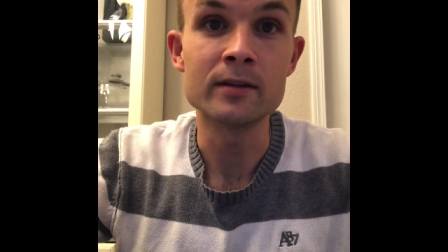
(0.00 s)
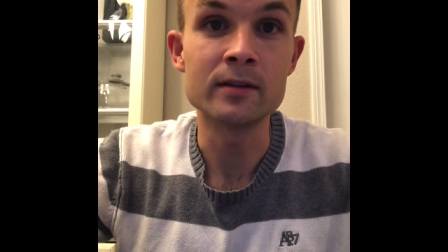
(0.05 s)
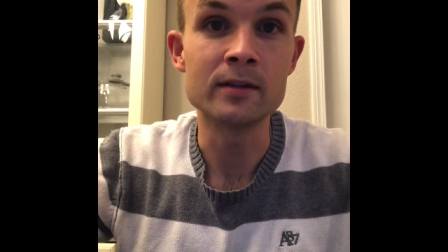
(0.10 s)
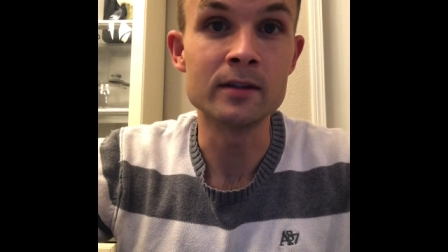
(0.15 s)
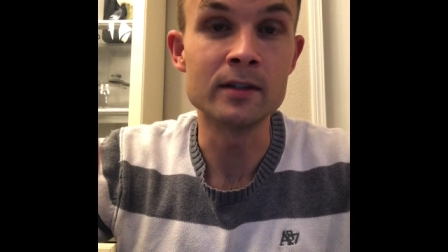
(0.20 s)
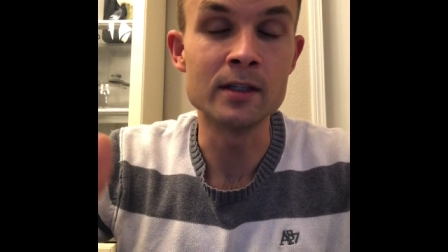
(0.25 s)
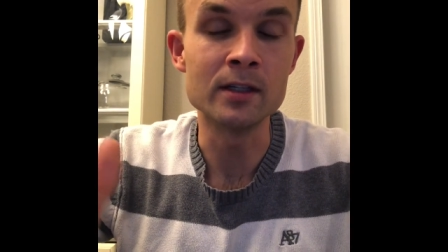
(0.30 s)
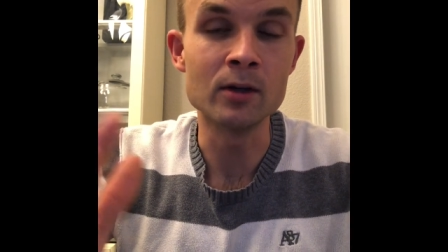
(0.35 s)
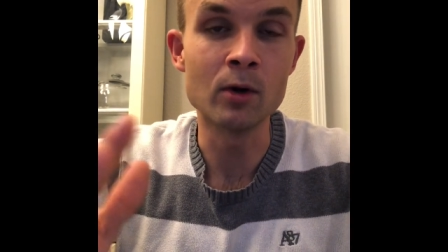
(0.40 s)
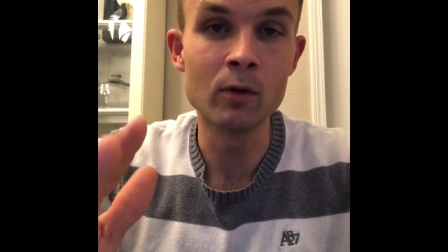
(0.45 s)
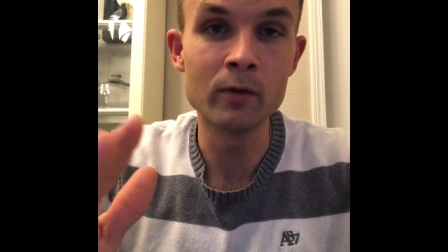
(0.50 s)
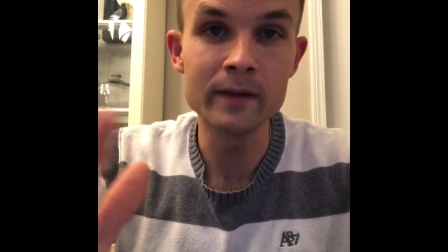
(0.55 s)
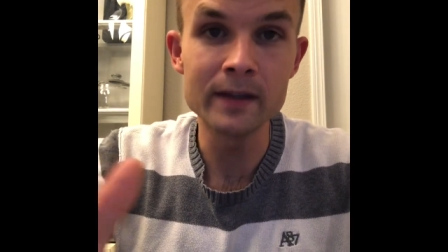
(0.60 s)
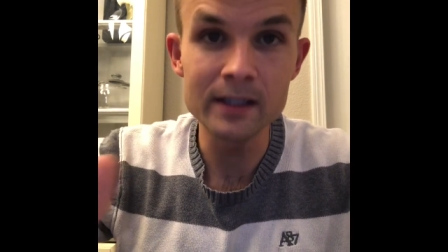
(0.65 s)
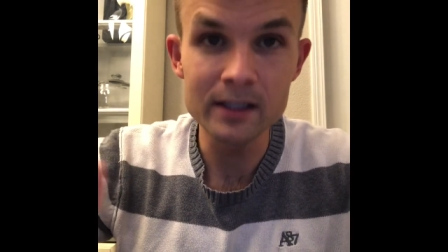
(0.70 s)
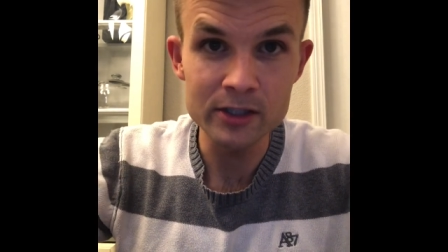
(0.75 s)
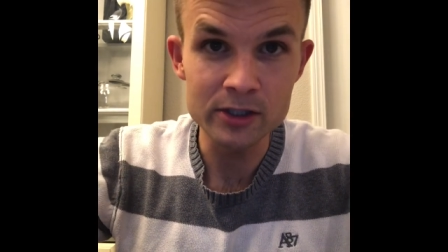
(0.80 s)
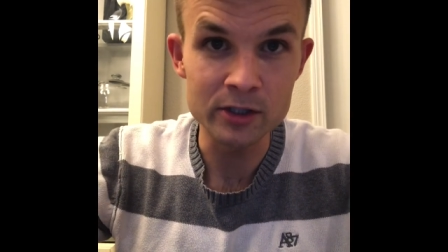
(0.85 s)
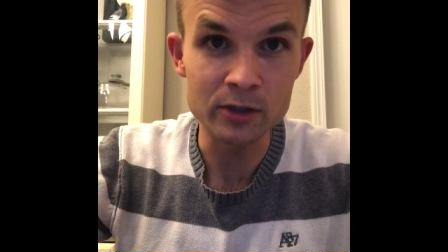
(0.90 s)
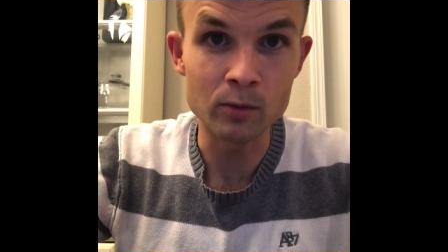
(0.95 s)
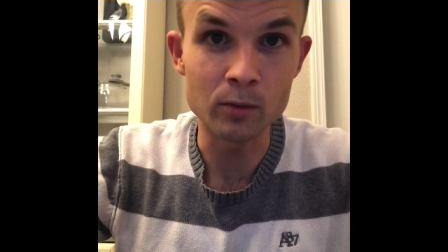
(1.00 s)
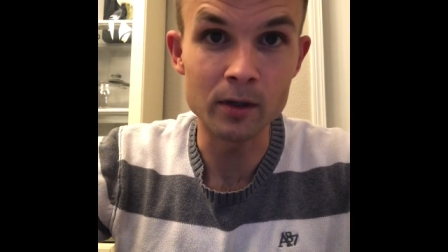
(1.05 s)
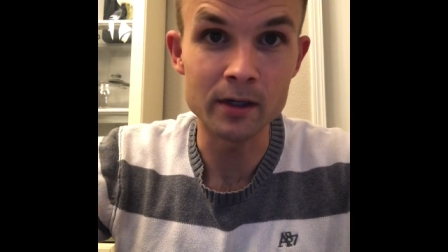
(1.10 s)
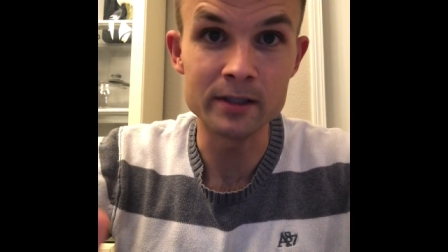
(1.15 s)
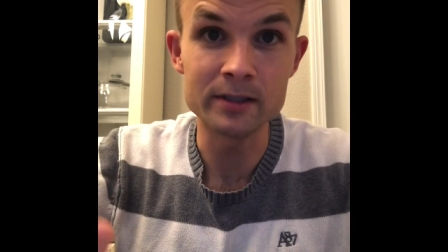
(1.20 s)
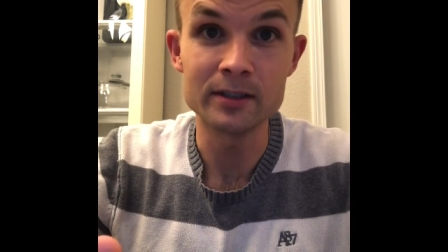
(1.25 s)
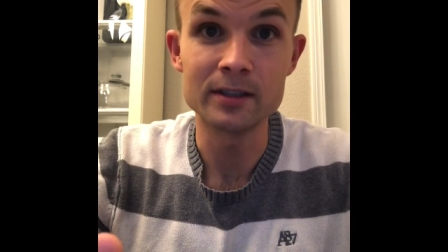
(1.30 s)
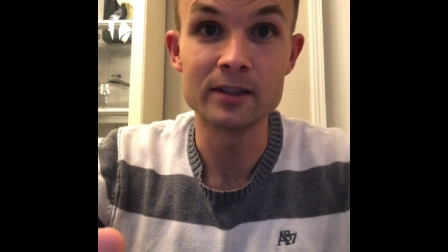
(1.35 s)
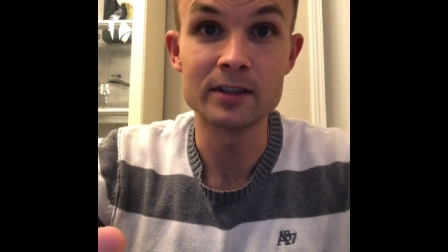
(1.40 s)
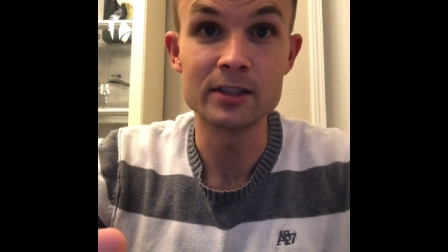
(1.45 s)
The only issue
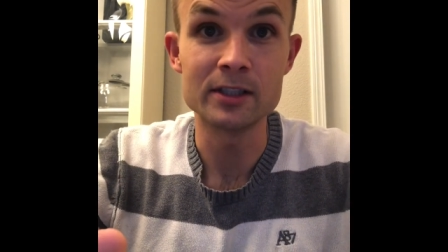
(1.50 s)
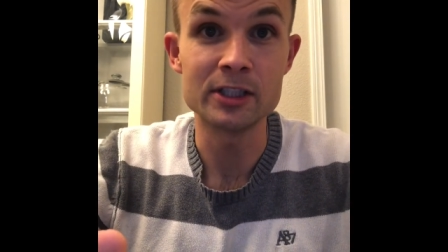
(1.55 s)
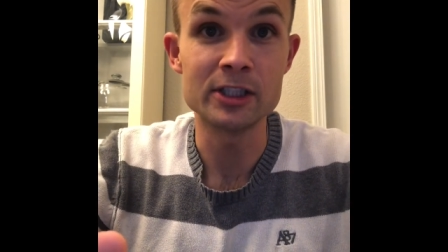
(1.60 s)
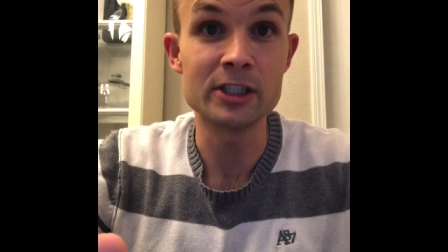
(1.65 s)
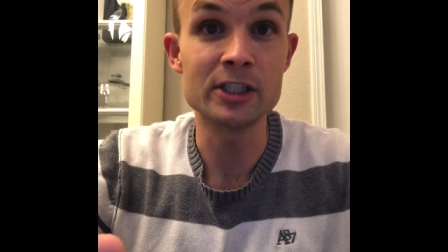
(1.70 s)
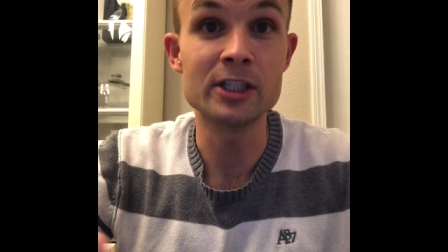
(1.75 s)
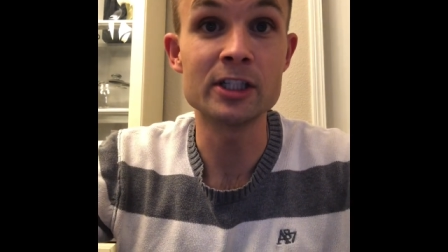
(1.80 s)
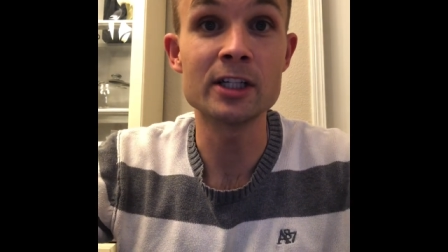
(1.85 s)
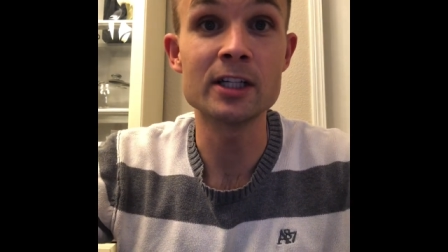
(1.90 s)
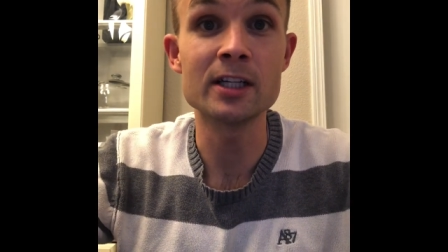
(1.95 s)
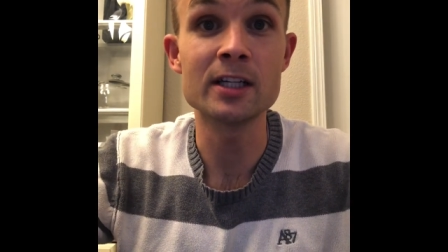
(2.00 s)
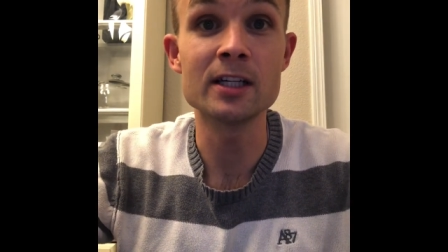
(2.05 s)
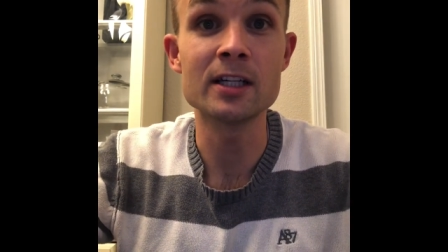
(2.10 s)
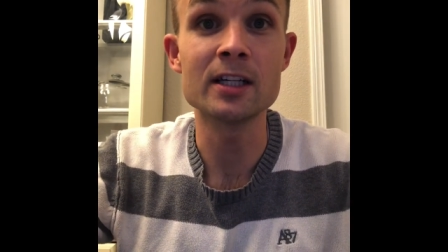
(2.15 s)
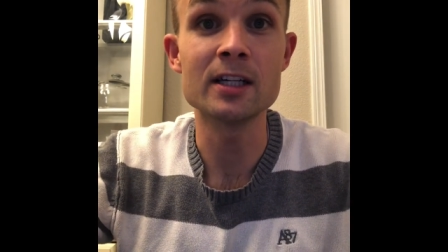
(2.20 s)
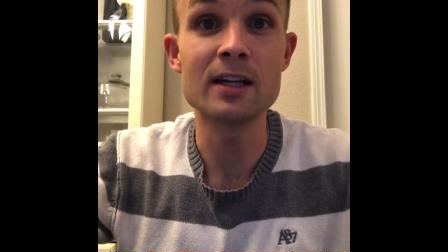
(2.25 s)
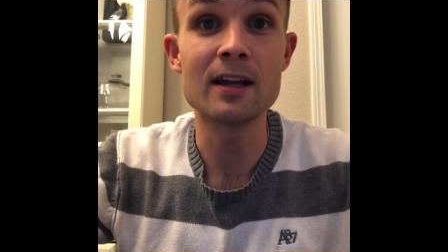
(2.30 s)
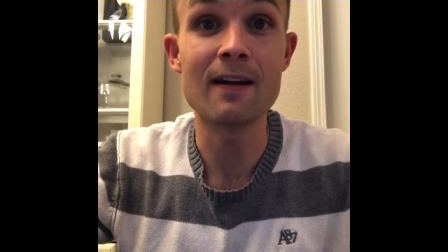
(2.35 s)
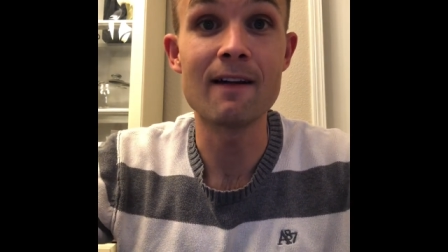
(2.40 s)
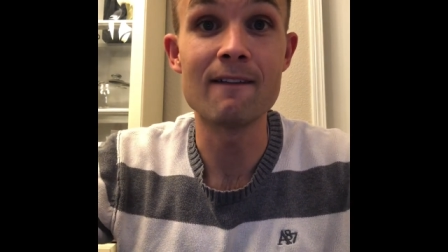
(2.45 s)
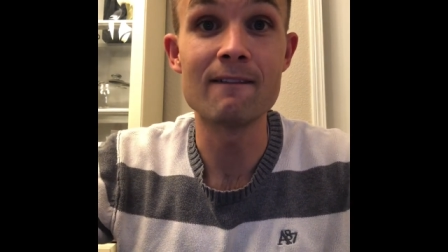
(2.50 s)
was she